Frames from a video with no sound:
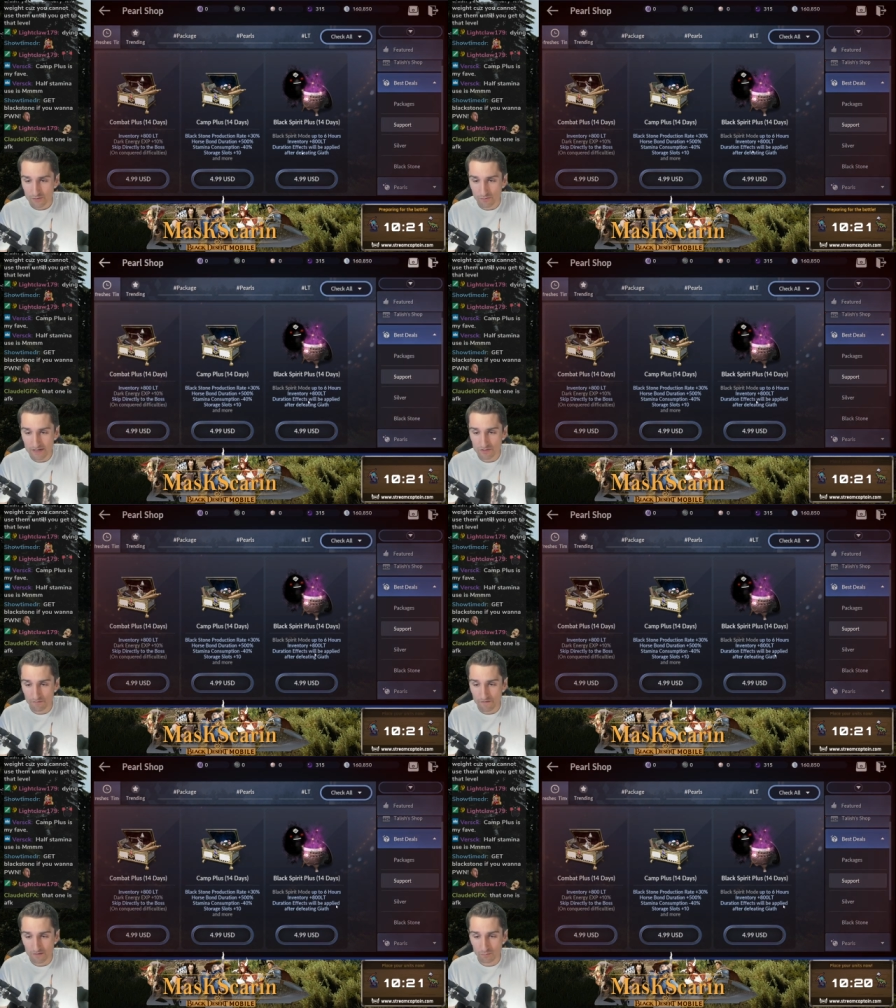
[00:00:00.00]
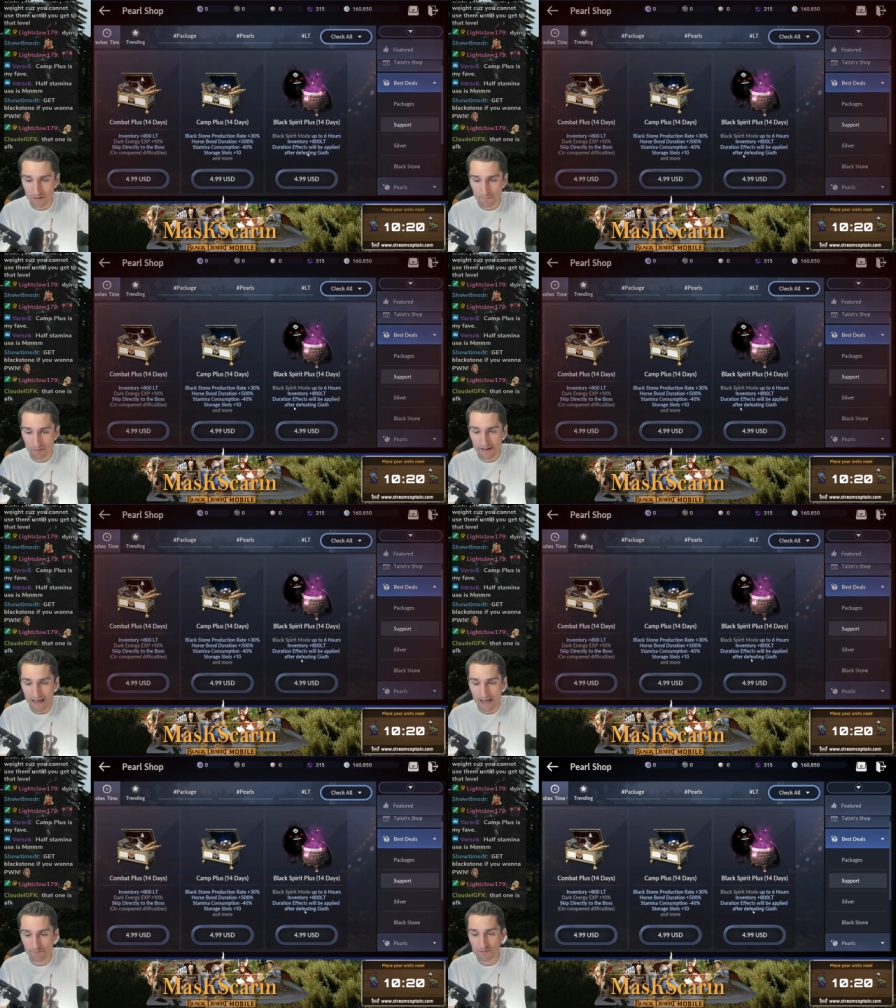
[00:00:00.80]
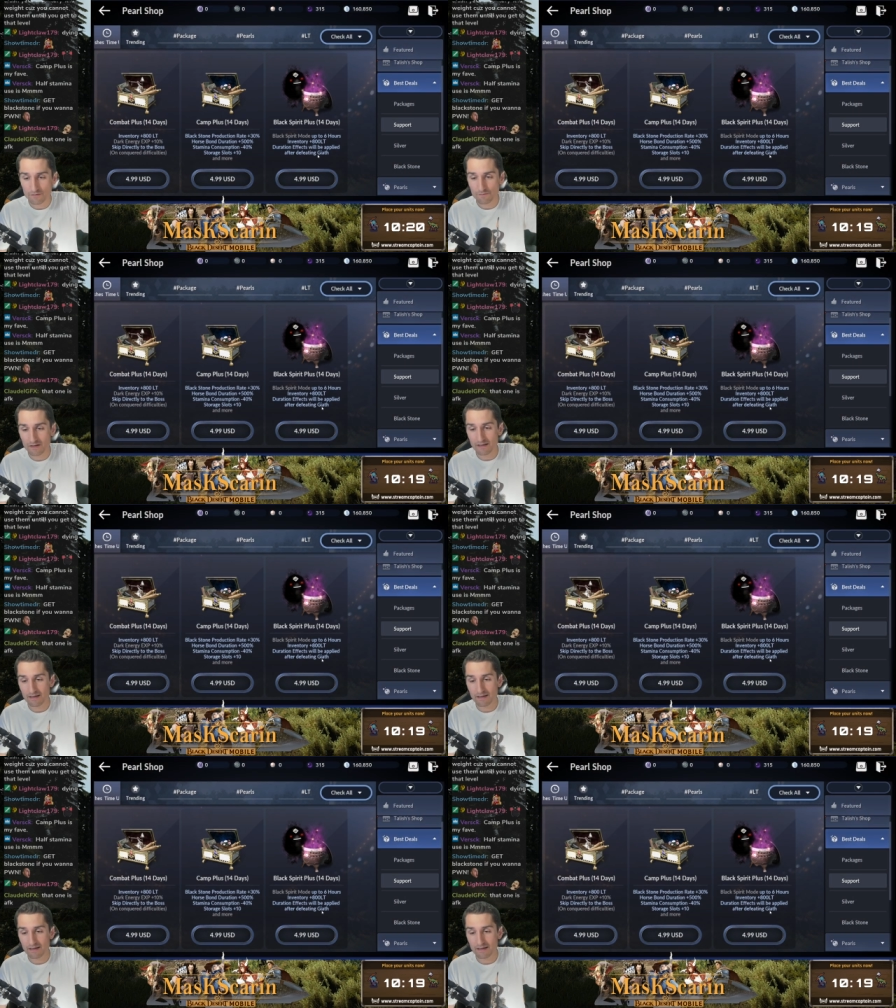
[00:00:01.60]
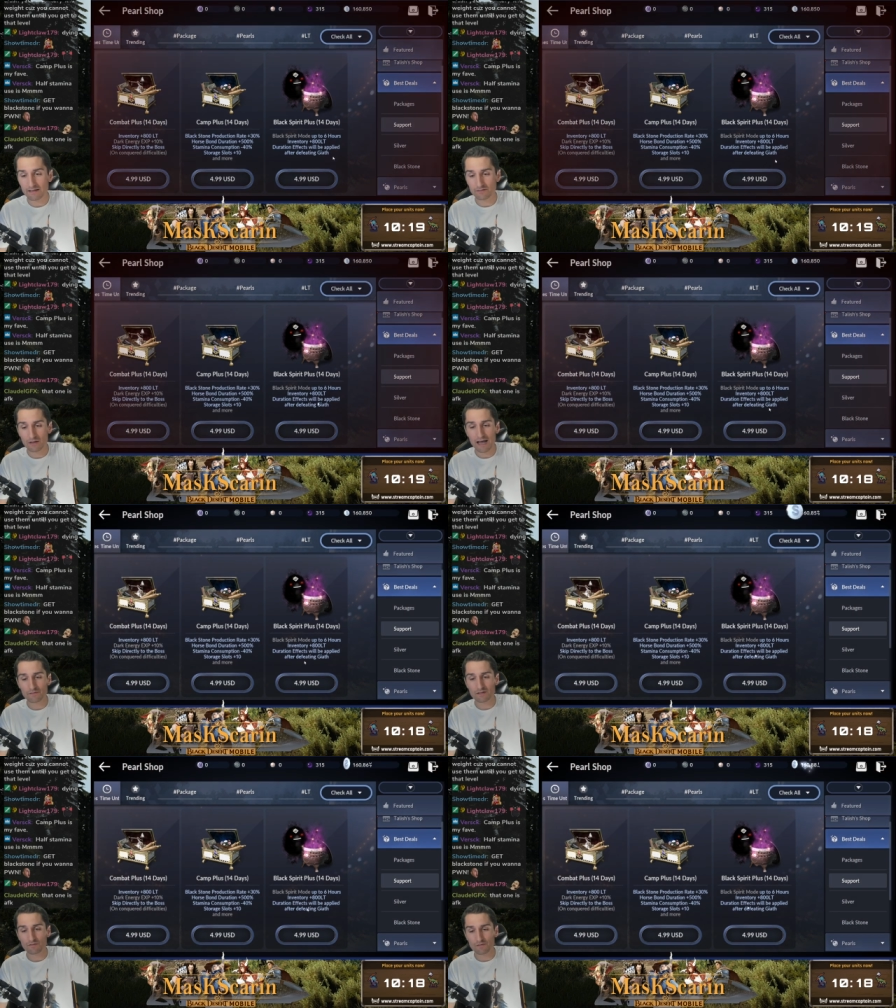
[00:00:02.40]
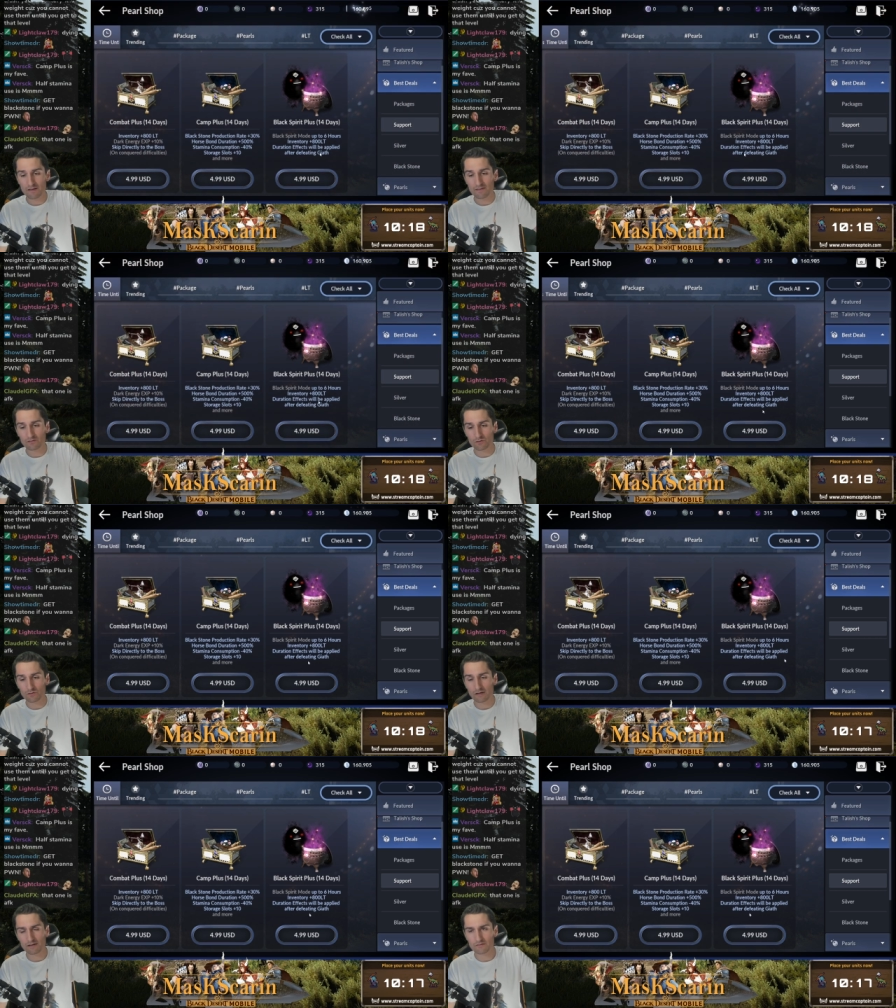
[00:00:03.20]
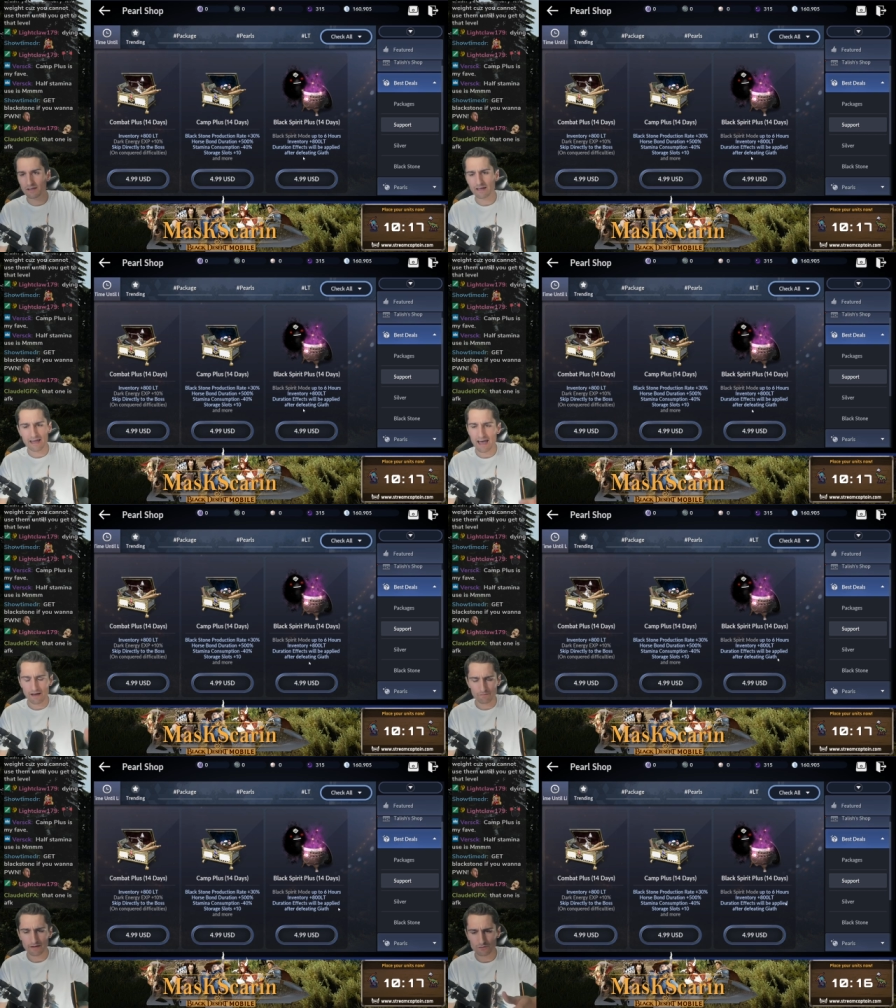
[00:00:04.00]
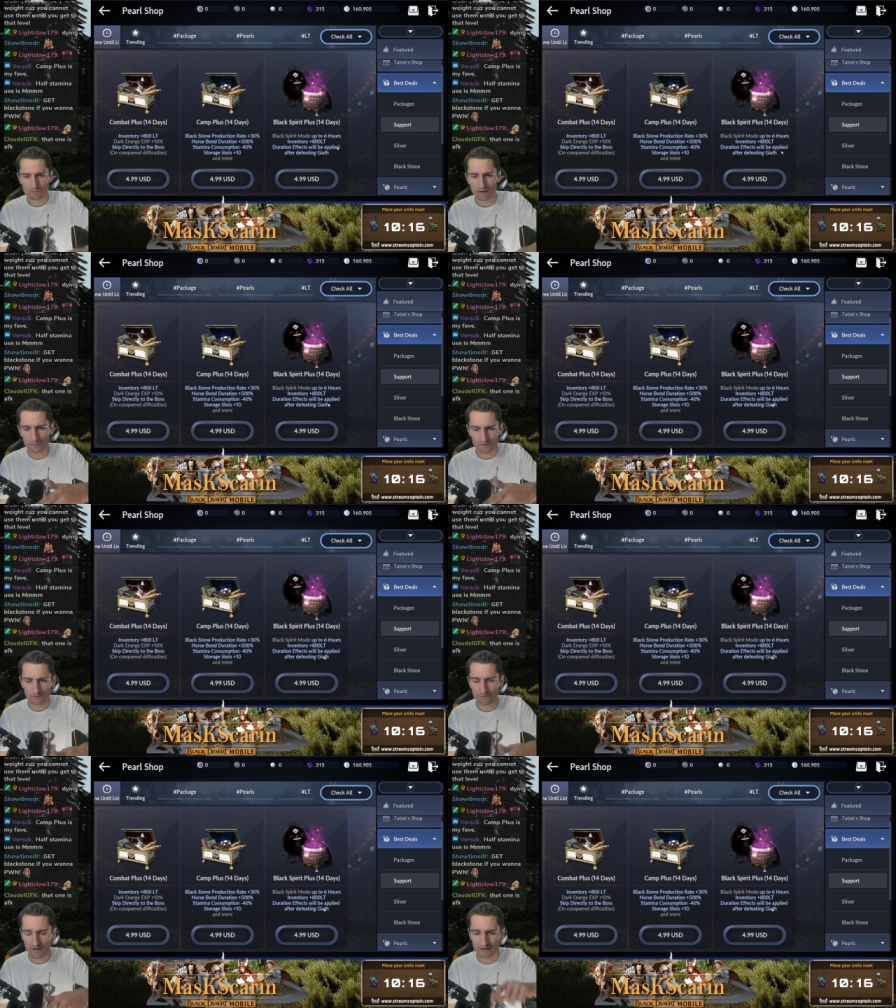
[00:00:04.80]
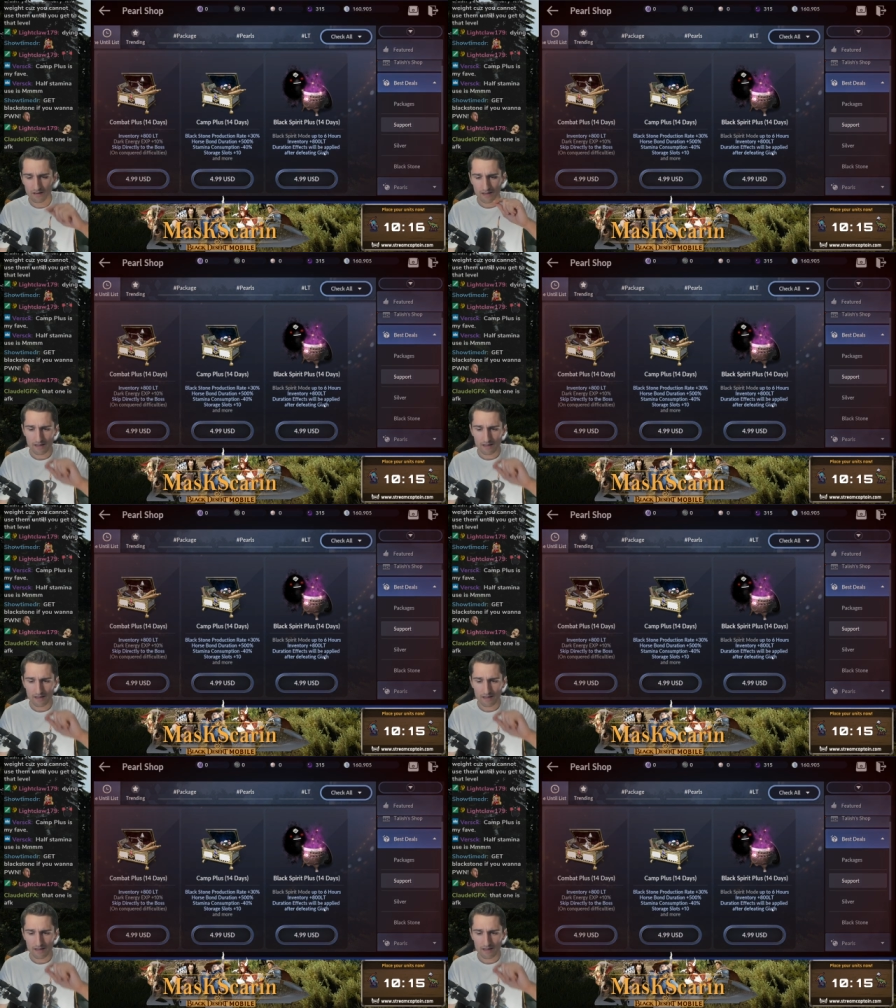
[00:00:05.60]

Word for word: Duration effects will be applied after defeating yeah, so you have to defeat this dude. I think I have. I do remember this fight.